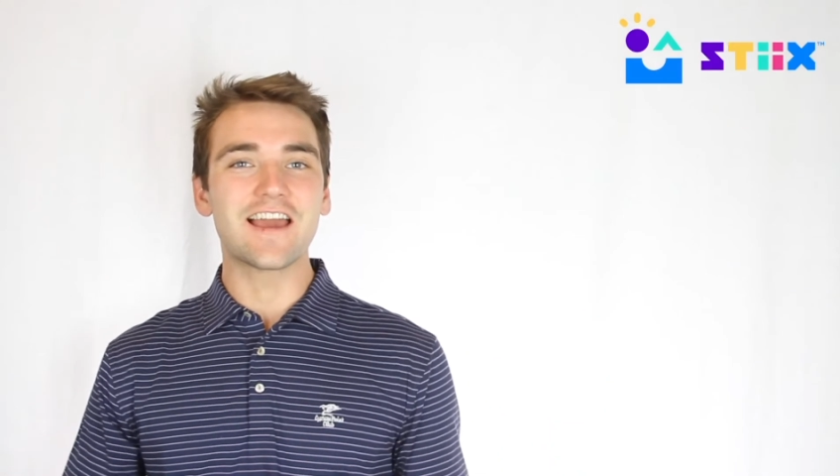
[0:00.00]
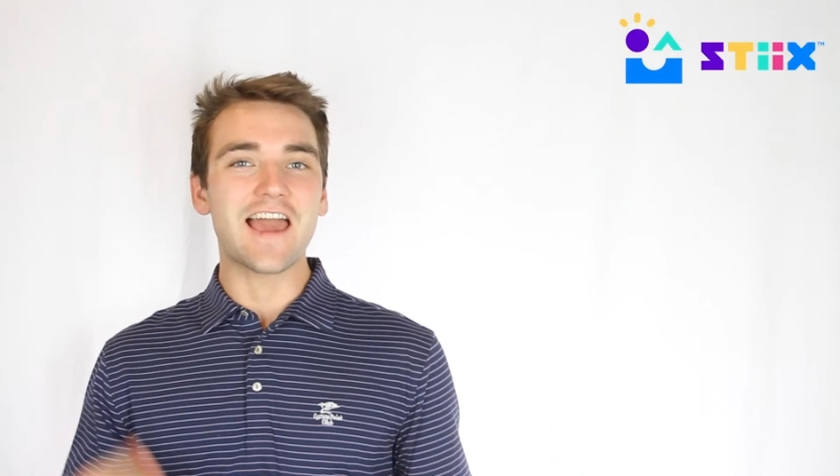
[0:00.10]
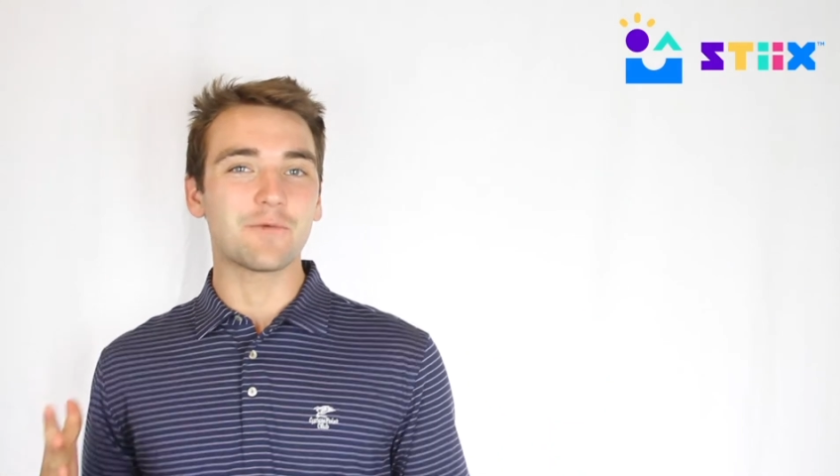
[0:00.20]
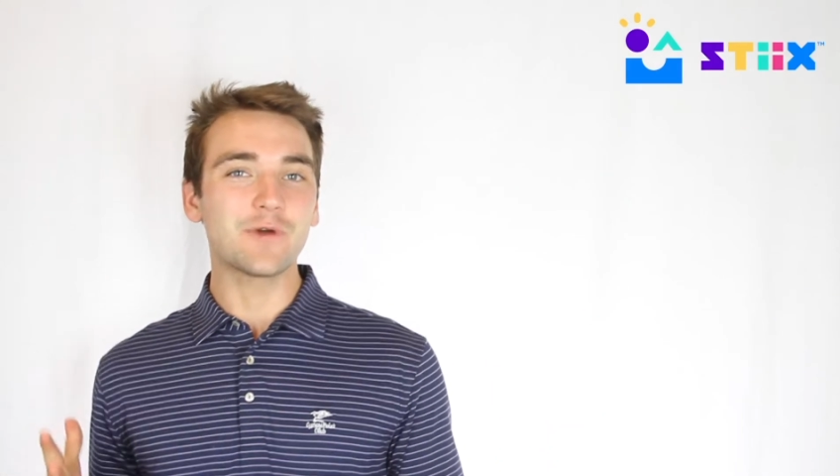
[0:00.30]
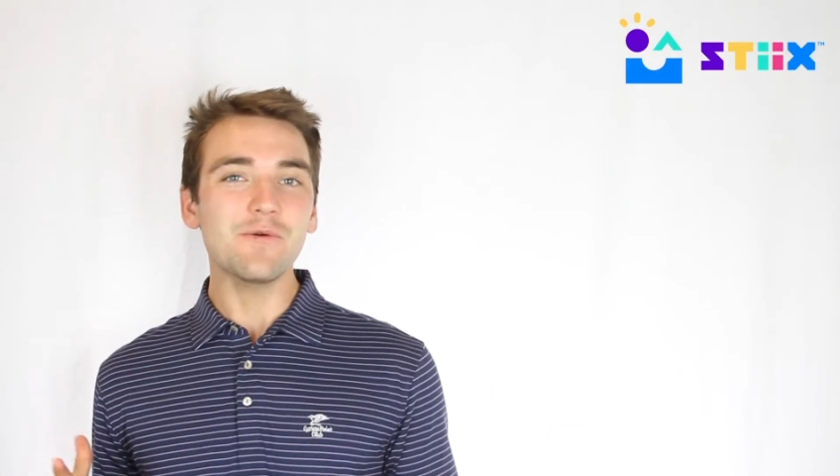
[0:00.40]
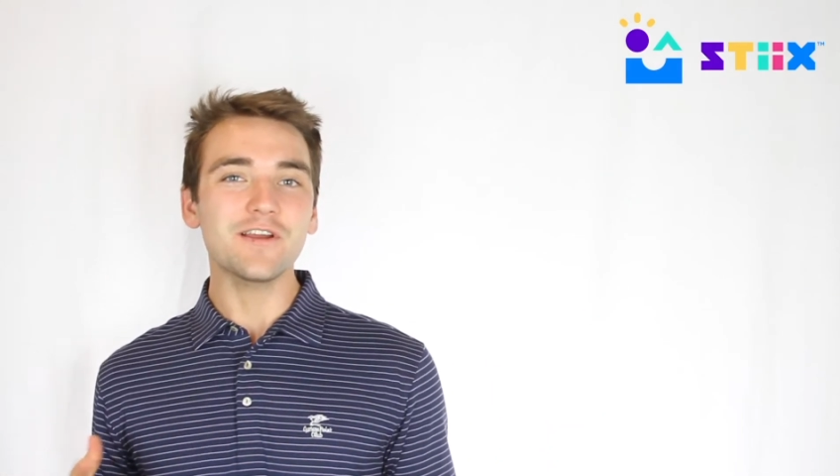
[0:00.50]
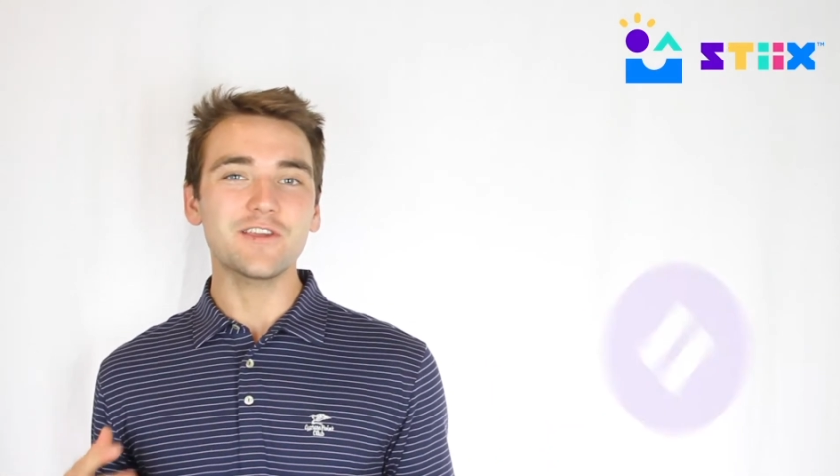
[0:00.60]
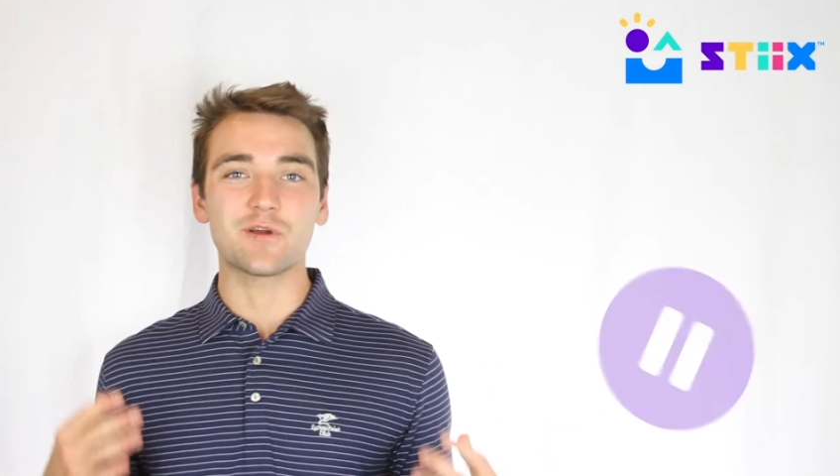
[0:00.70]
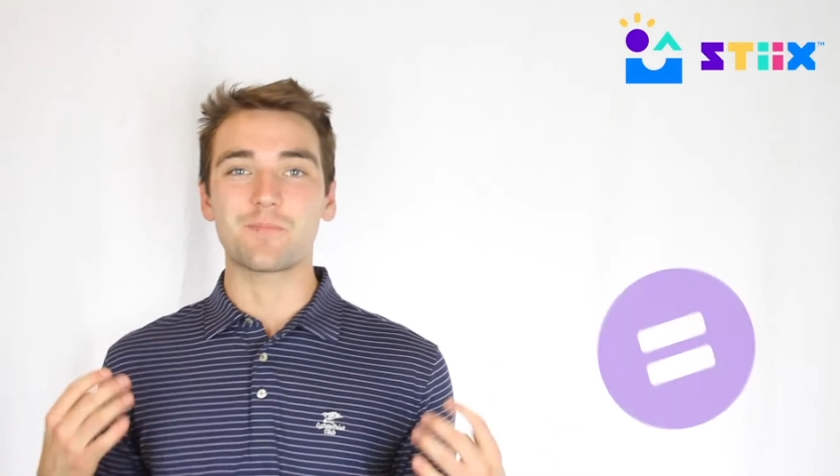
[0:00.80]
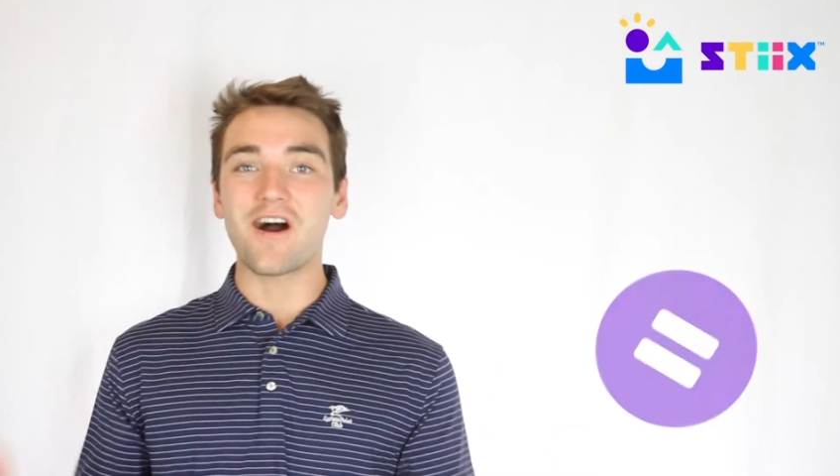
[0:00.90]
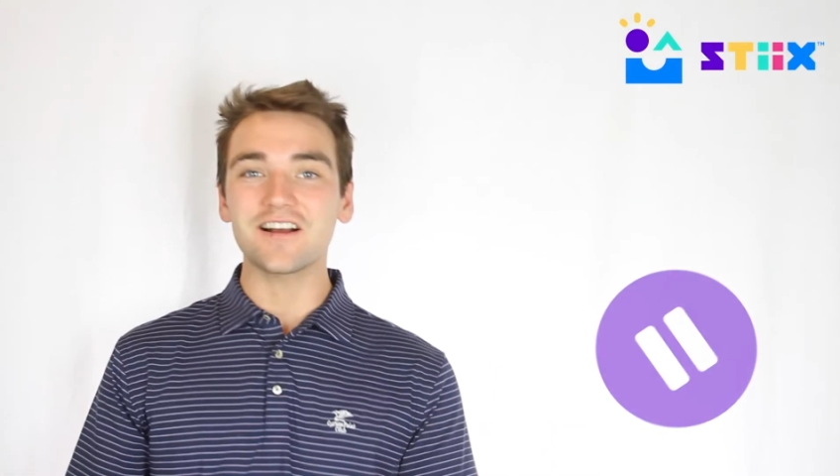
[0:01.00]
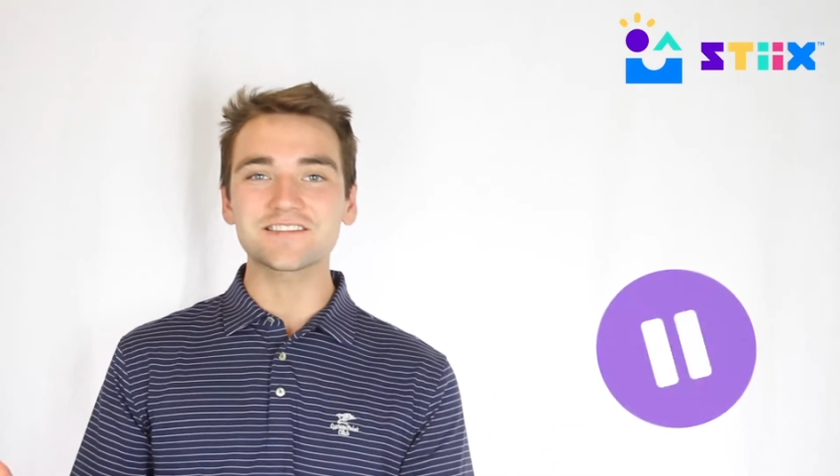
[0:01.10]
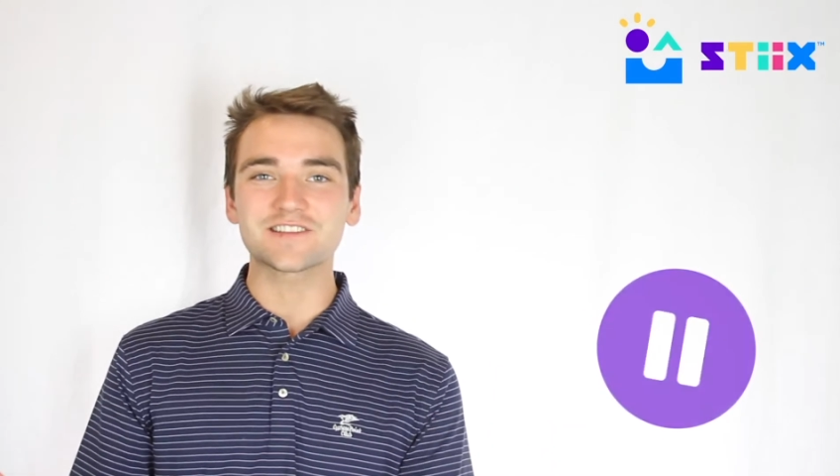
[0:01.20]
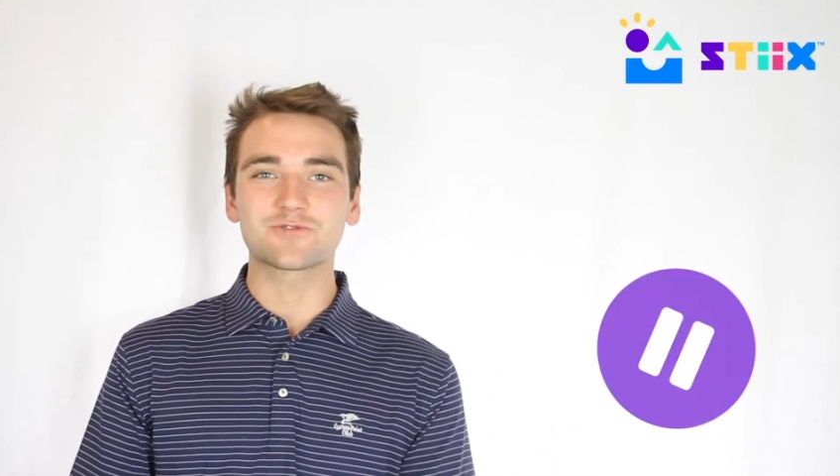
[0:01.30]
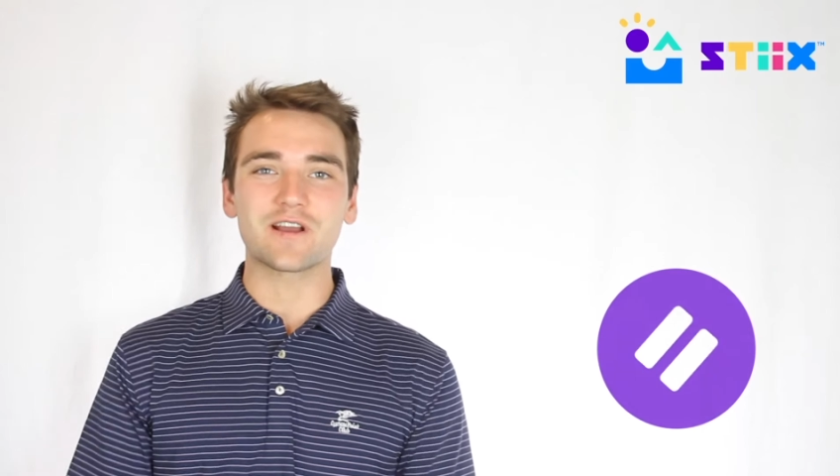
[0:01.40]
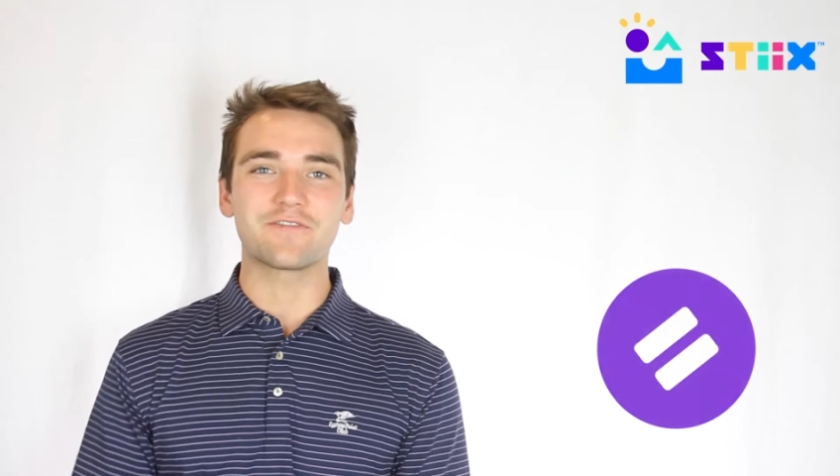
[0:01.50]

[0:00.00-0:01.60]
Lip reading: And we want you to pause this quick